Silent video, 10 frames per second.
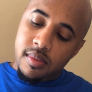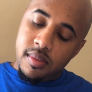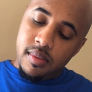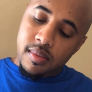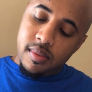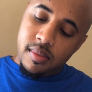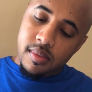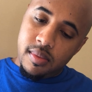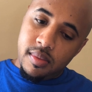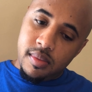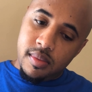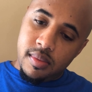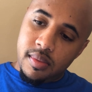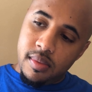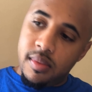
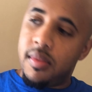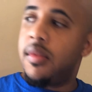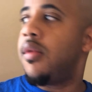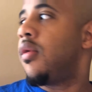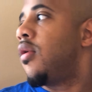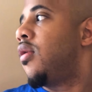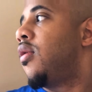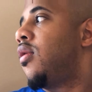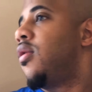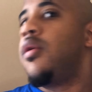(silence)